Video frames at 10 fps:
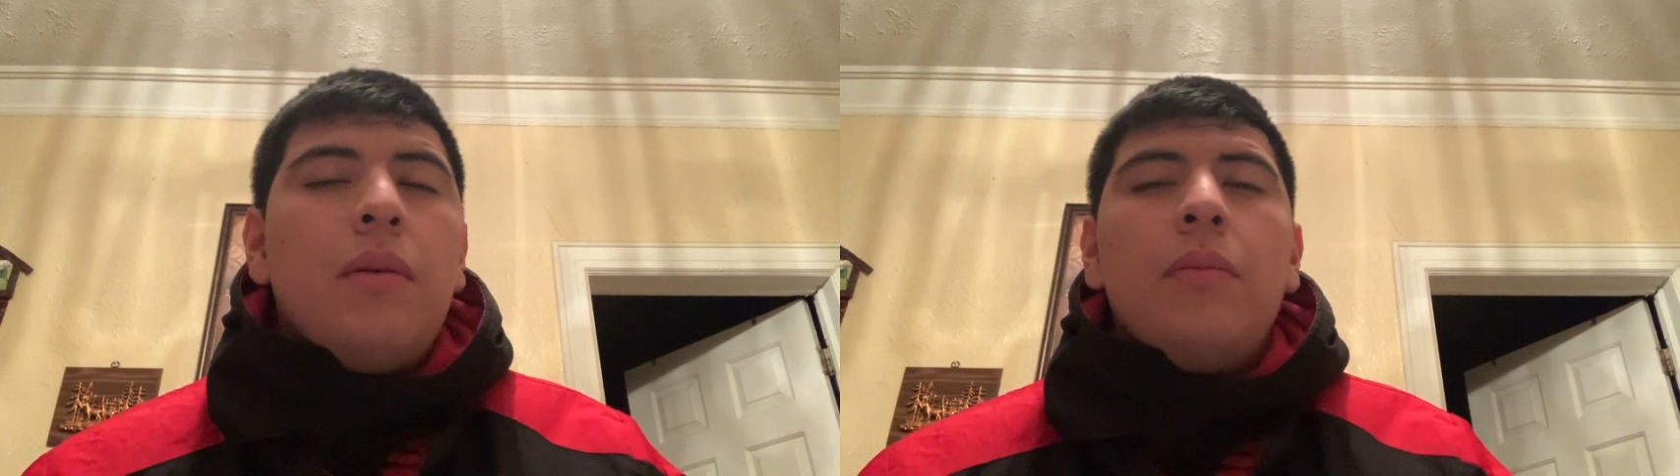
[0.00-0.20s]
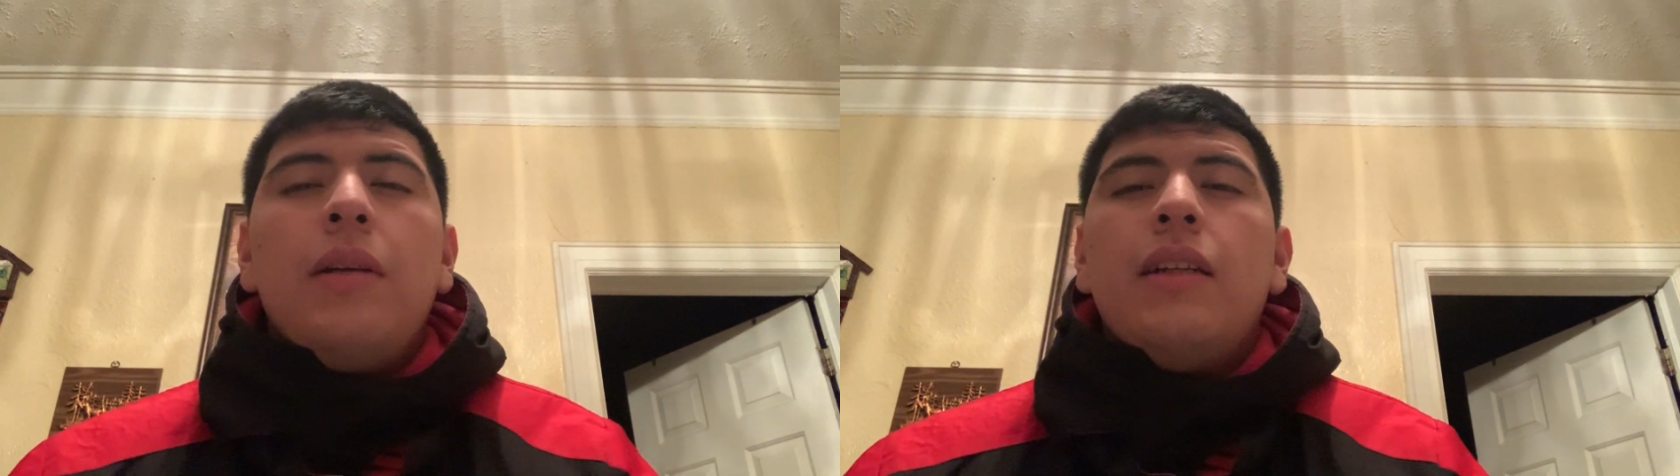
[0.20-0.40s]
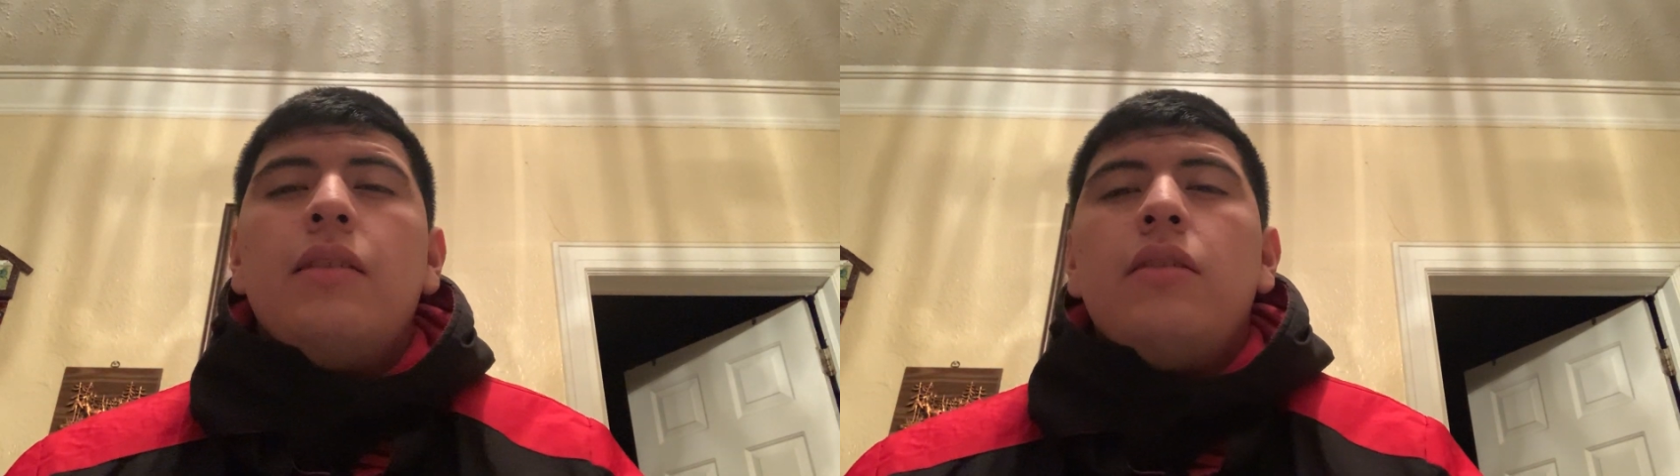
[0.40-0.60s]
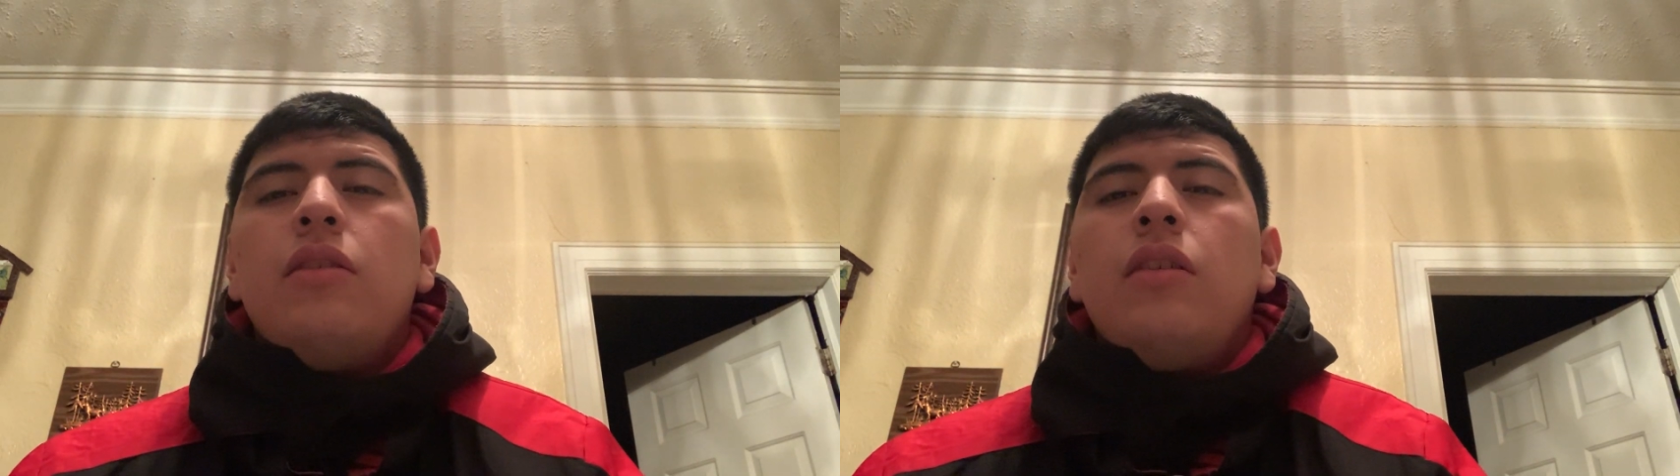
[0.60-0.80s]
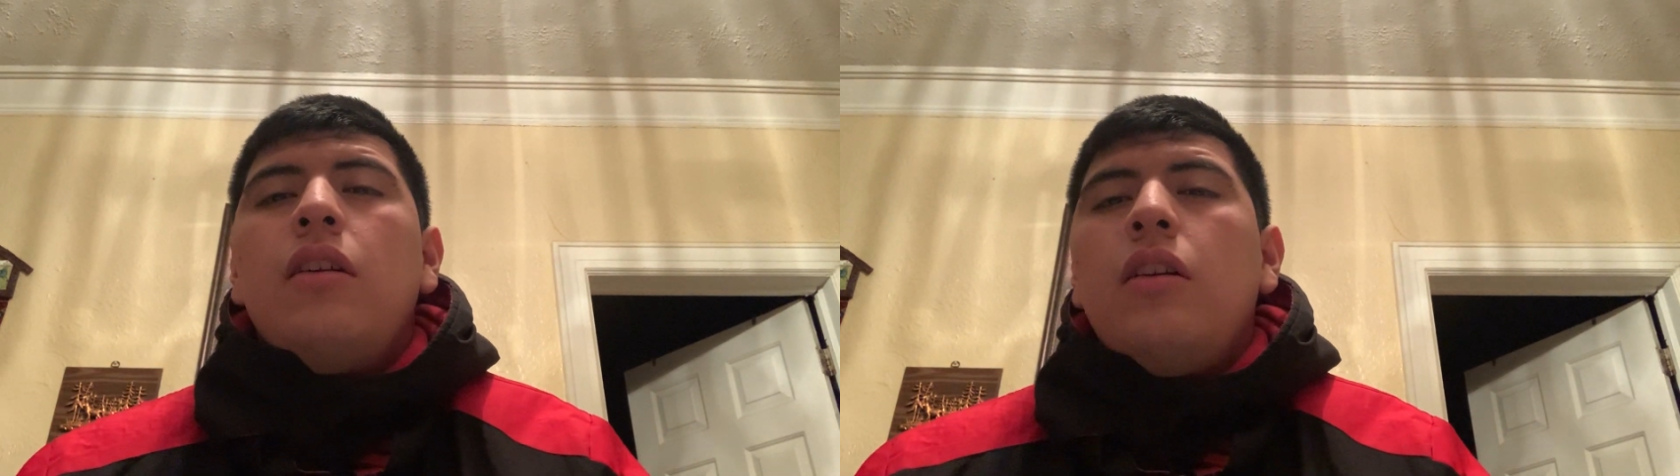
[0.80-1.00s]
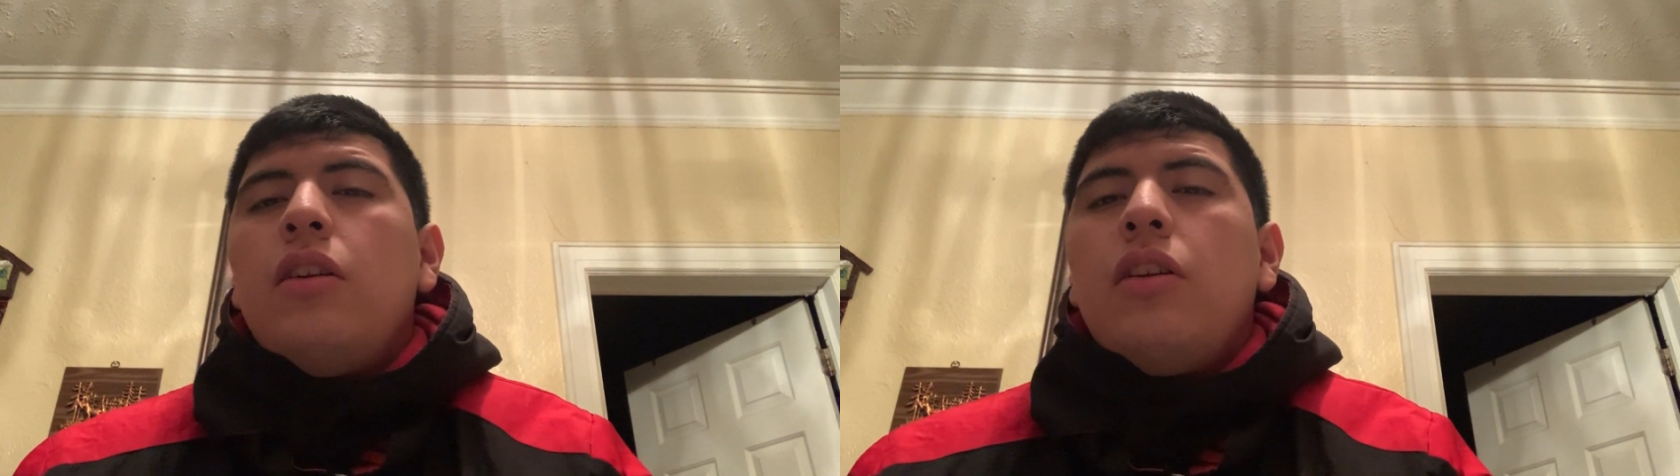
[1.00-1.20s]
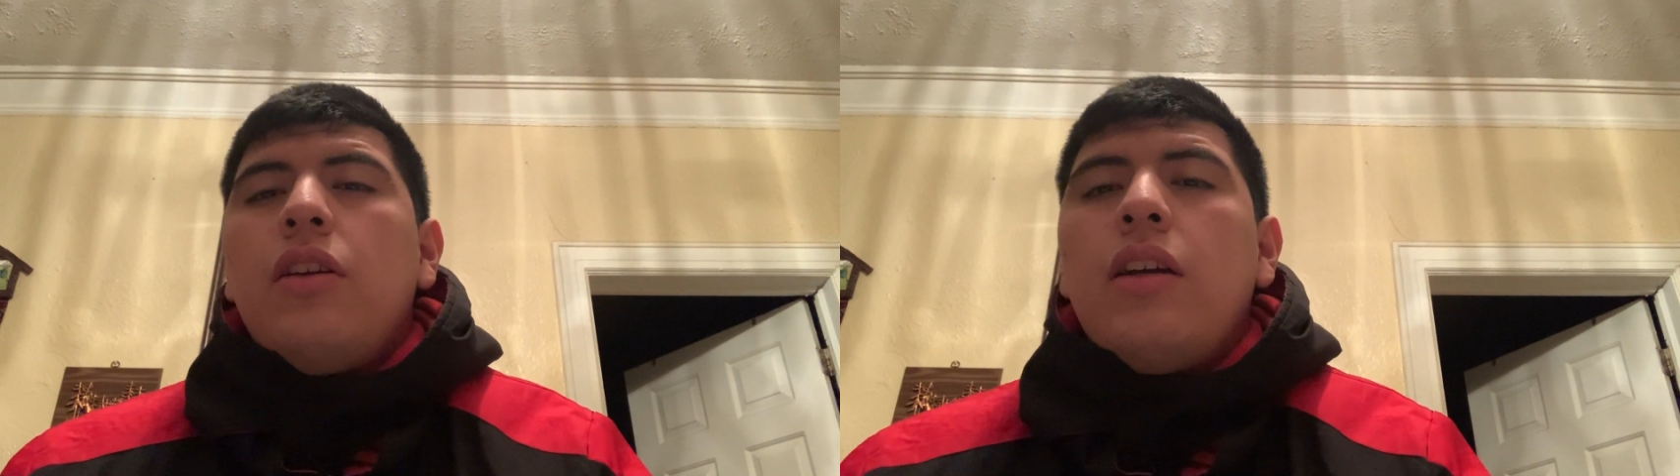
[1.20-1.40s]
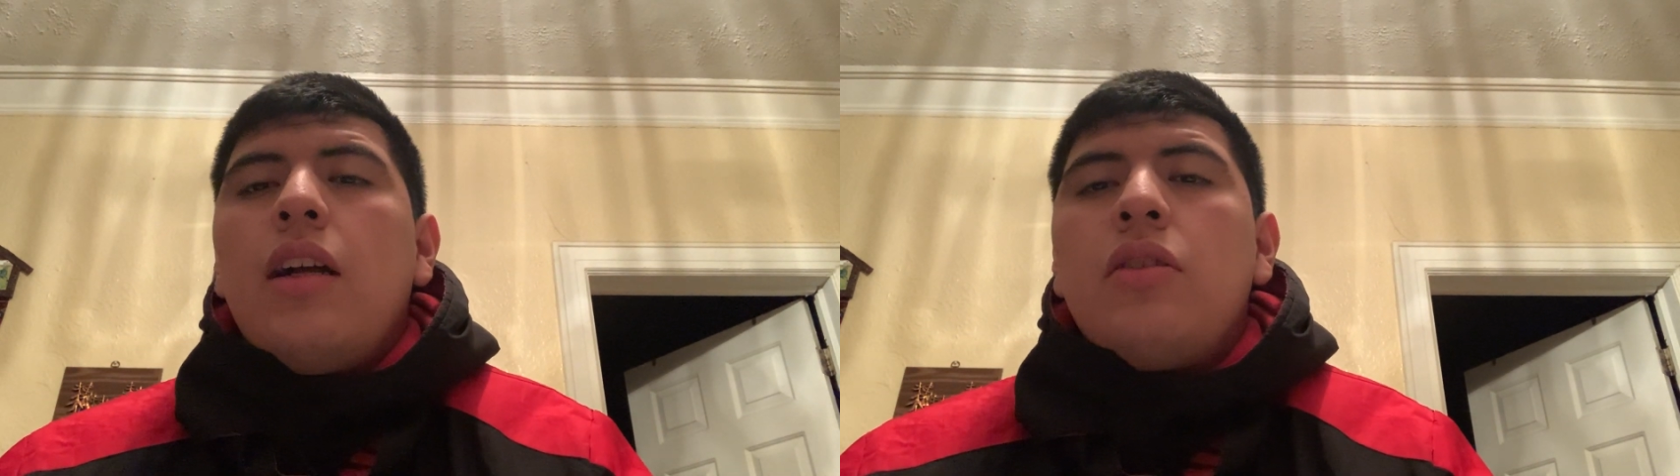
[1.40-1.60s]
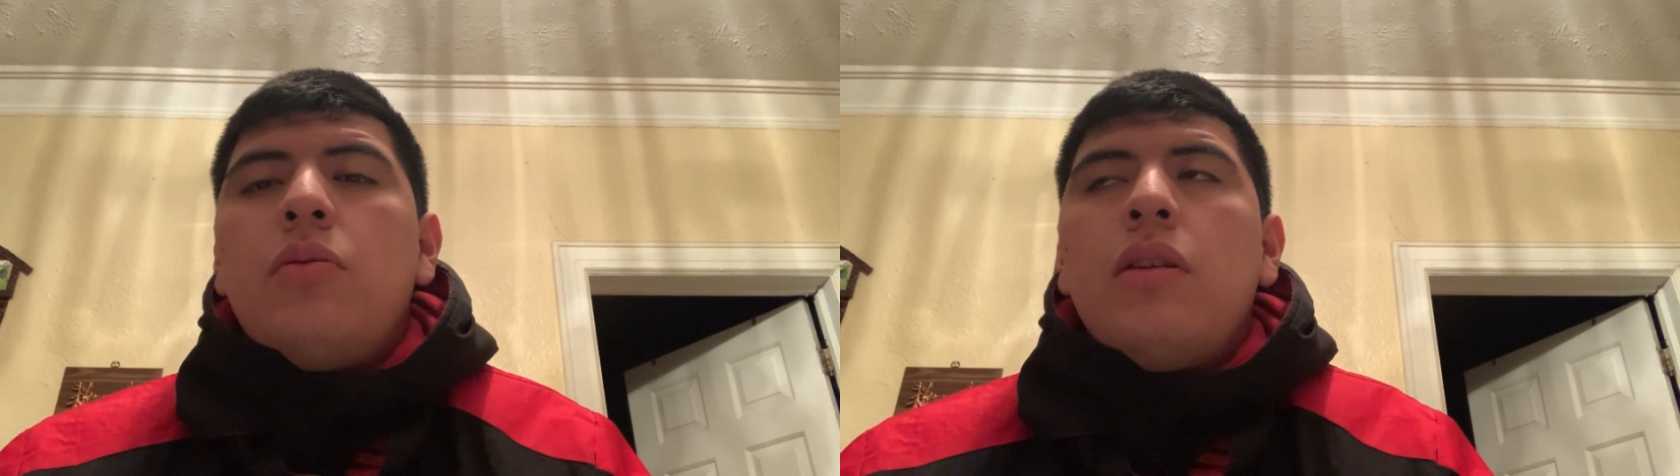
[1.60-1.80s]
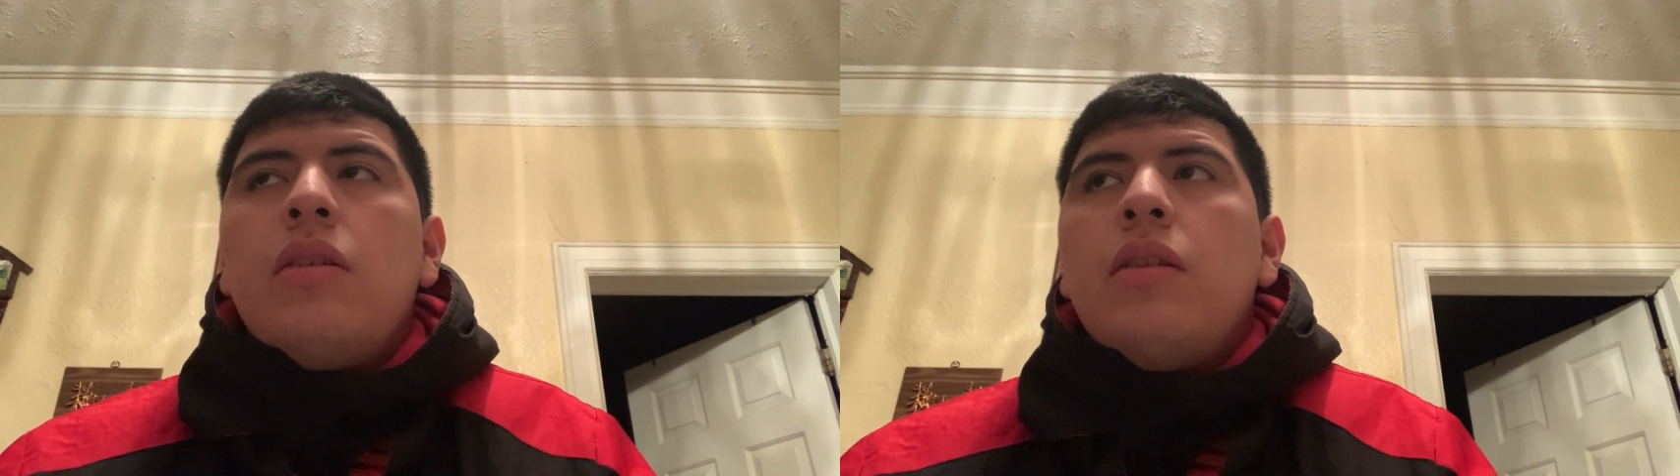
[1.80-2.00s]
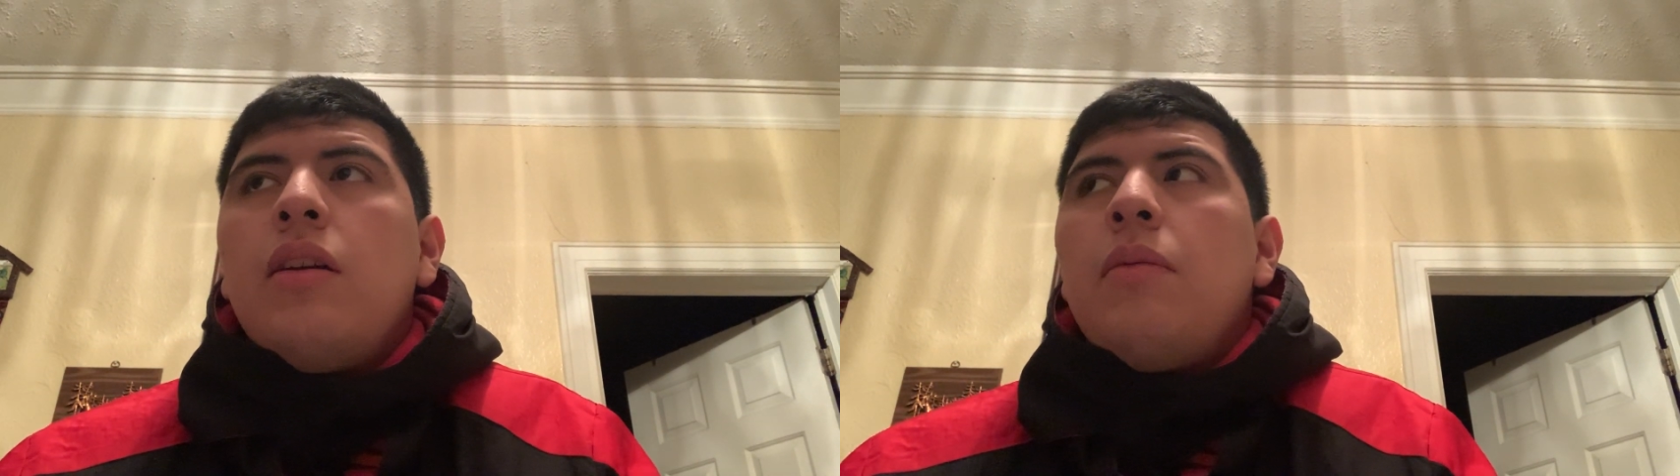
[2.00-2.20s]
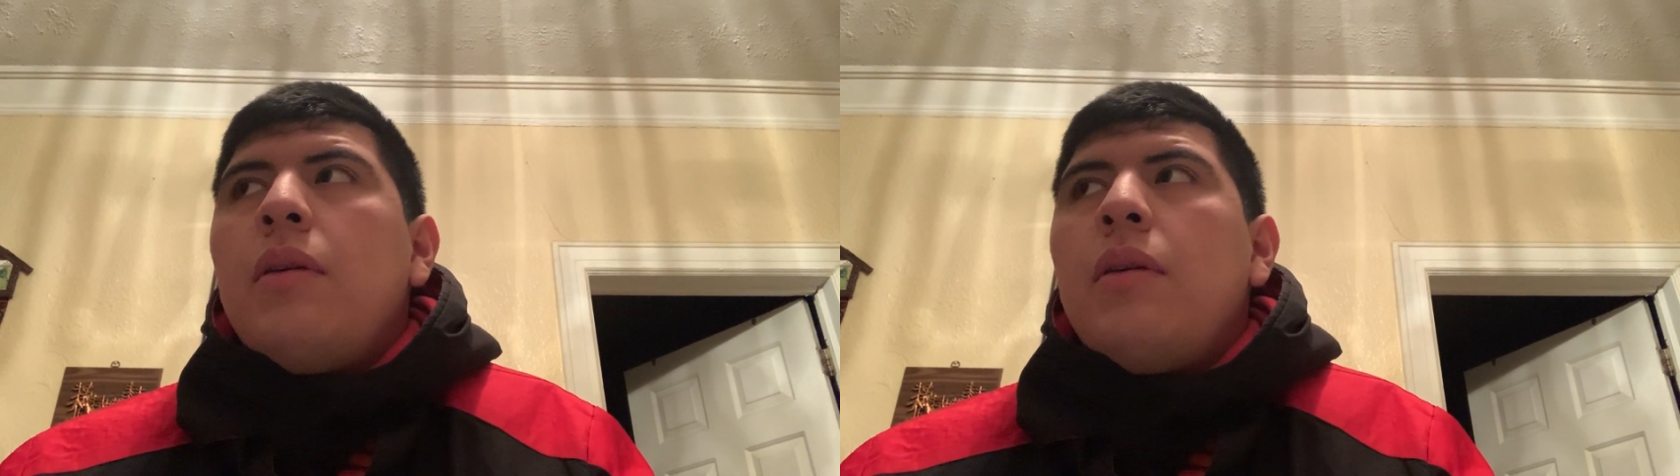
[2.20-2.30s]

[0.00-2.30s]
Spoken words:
updates, you got Twitter there.